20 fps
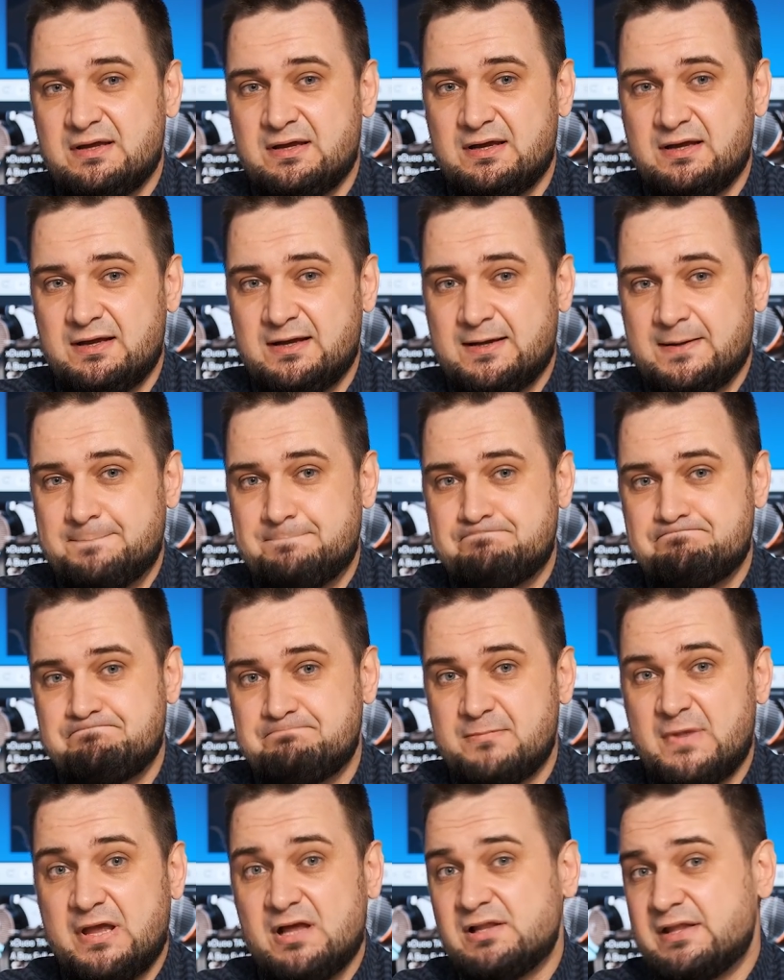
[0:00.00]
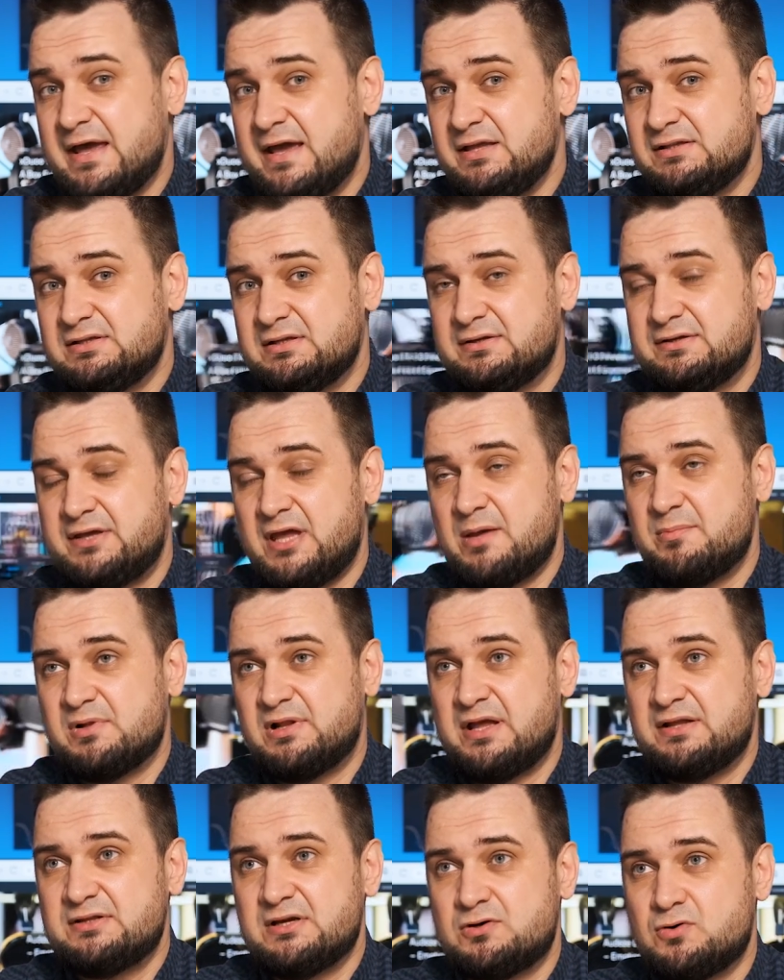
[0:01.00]
L8 came
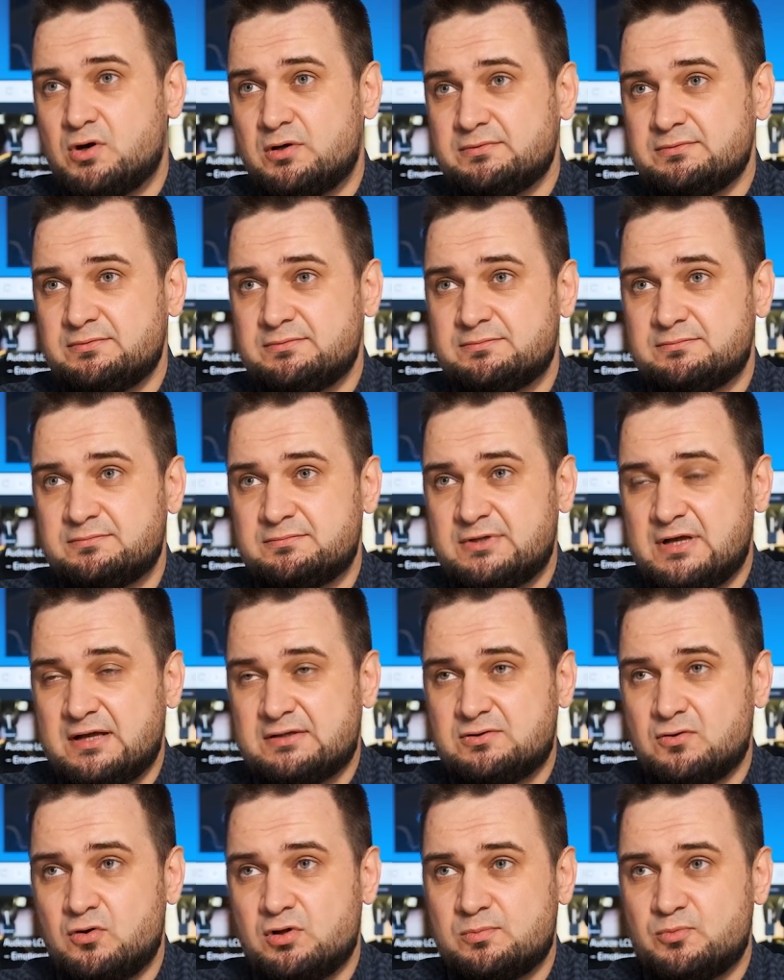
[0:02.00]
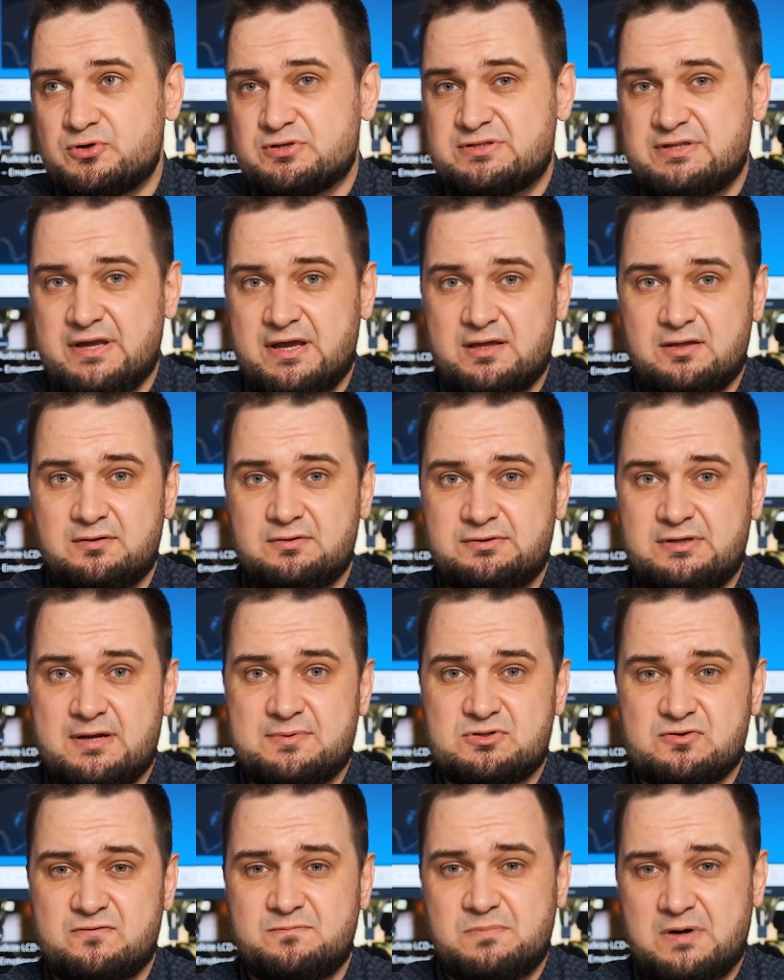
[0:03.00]
later on, that almost then in
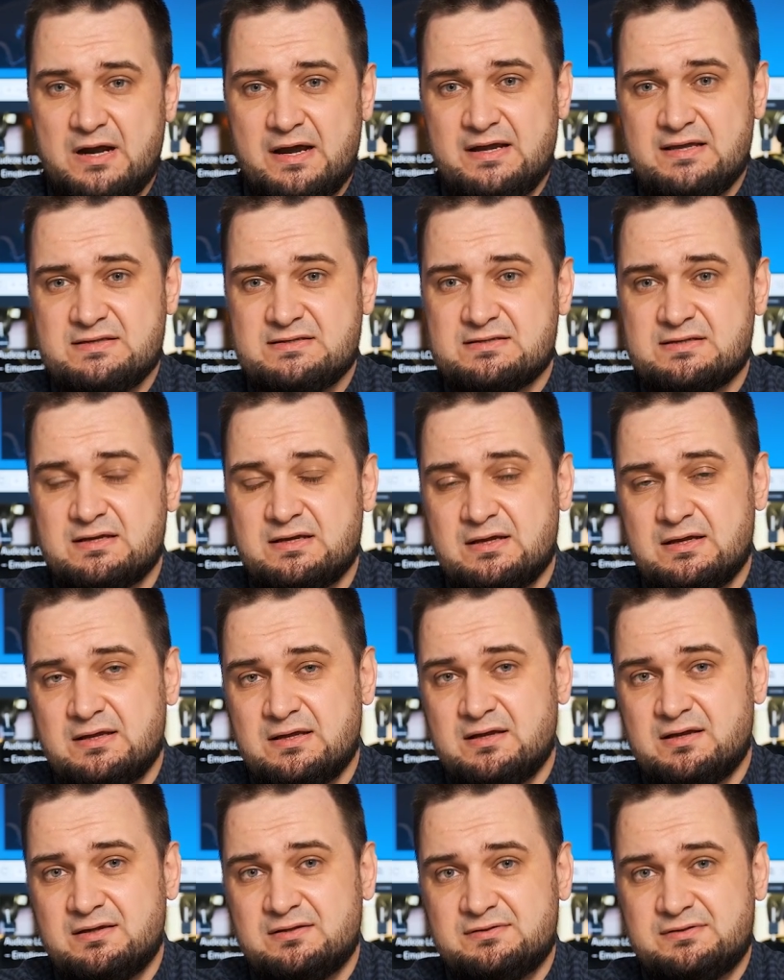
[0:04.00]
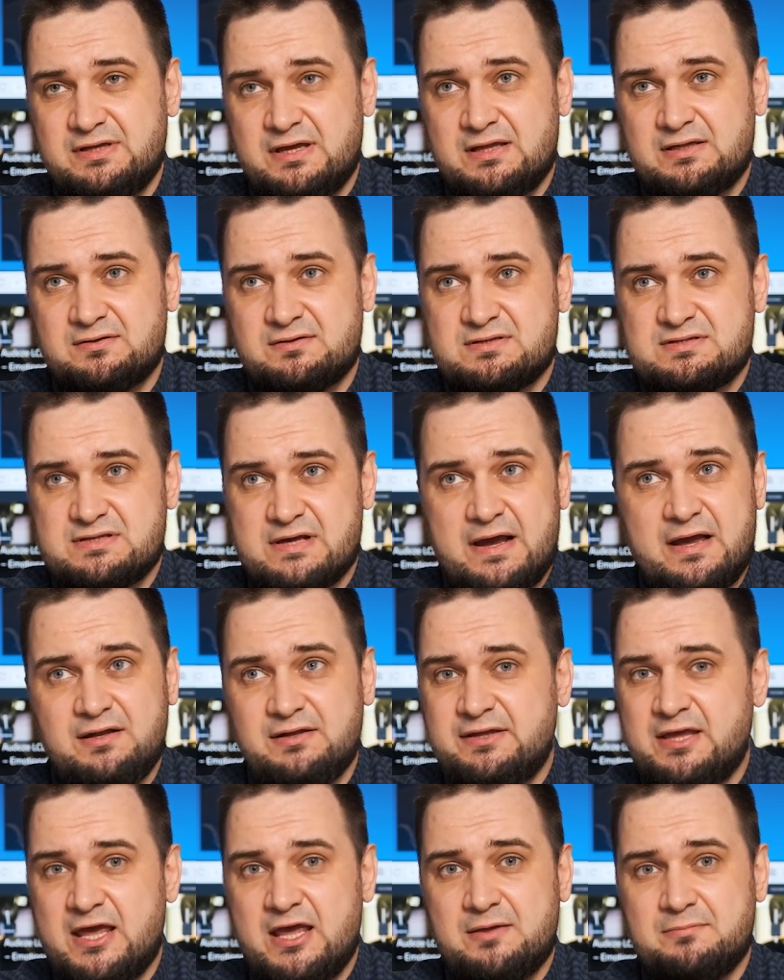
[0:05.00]
terms of price. Then
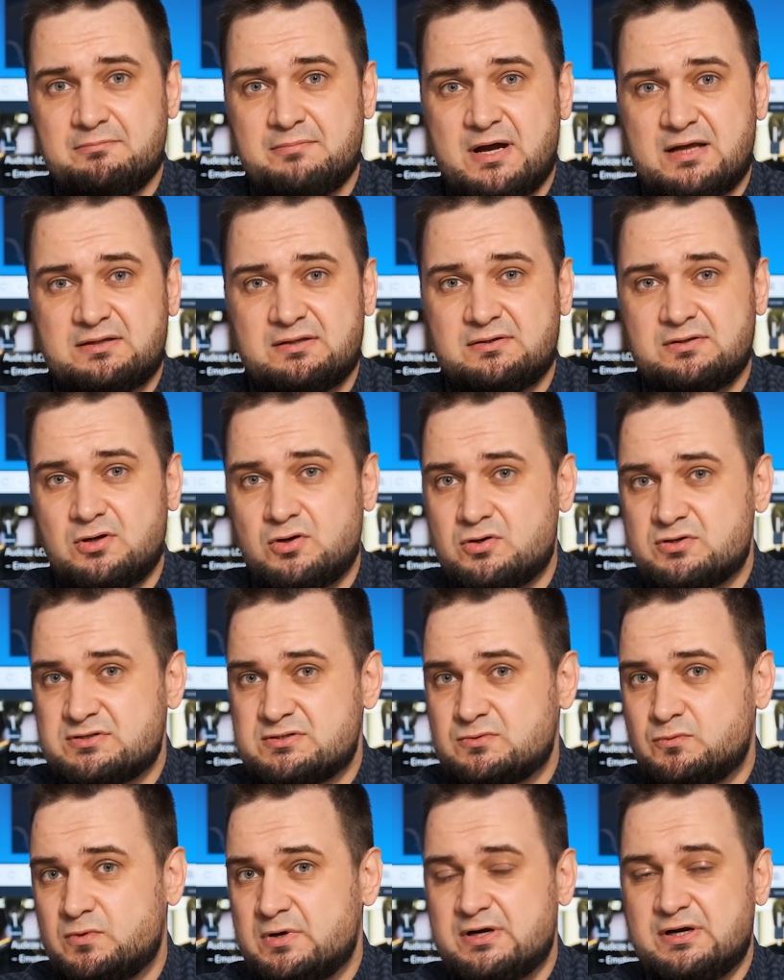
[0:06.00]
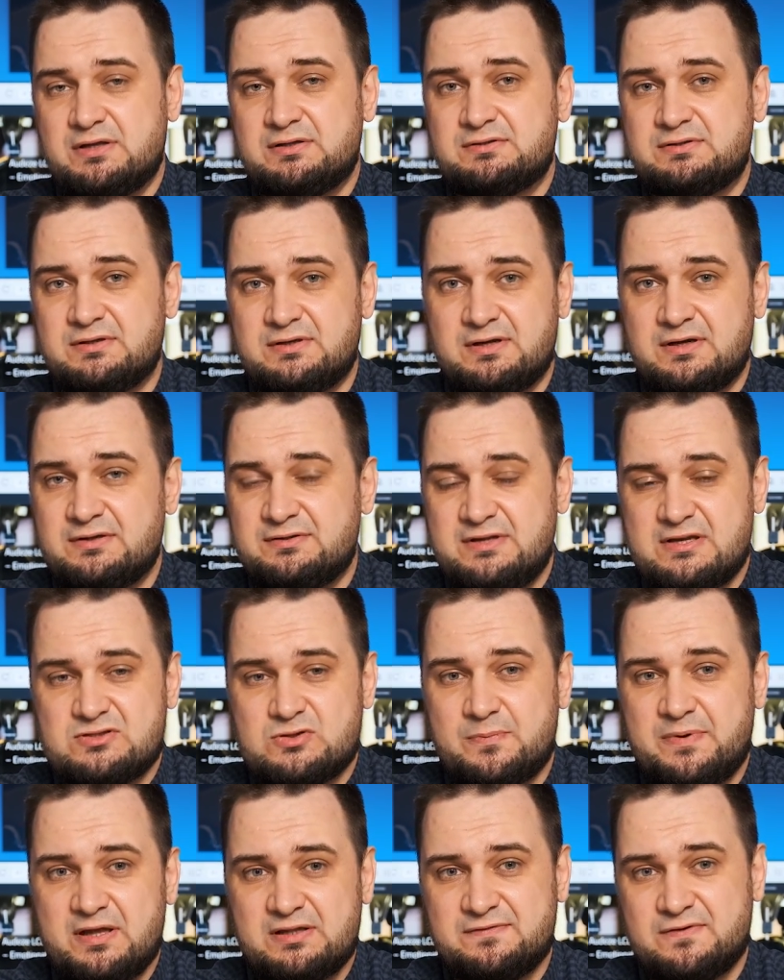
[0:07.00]
Sign came, but those weren't
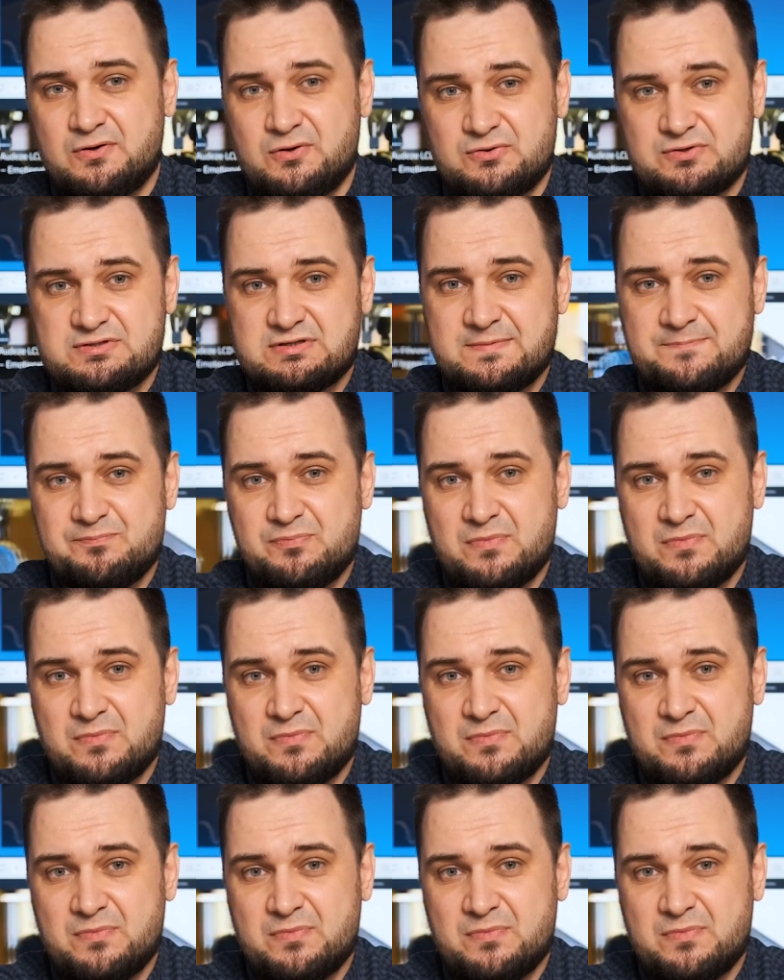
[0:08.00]
desktop headphones.